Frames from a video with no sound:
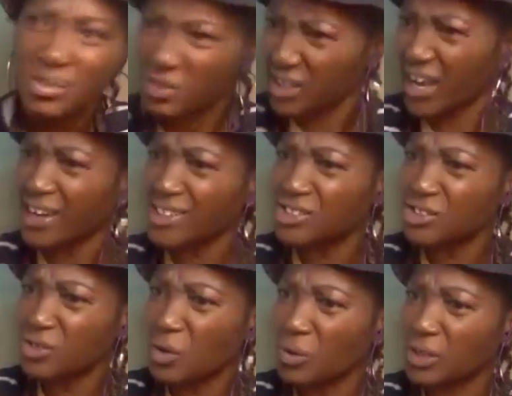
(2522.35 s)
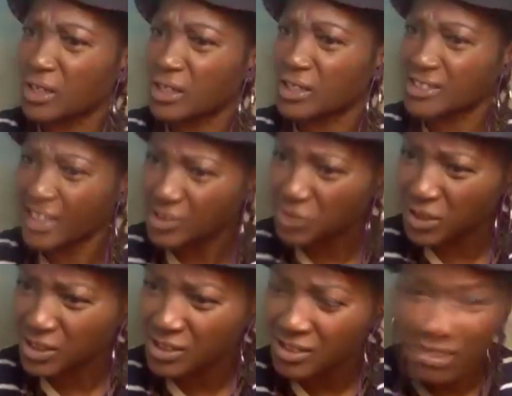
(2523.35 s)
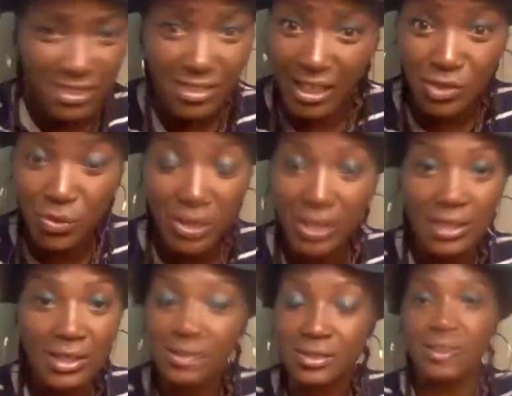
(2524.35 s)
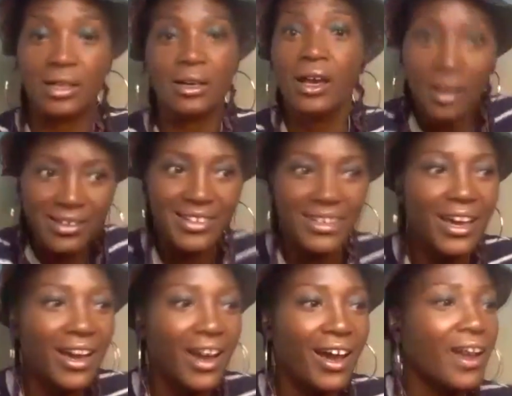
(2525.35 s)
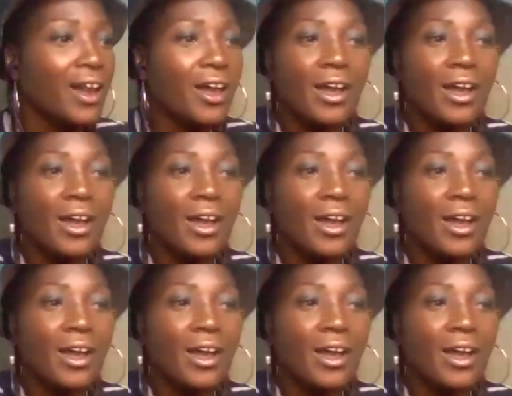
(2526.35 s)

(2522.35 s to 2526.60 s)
They were like, how did you know what it is? That's what it is. It's like, yeah.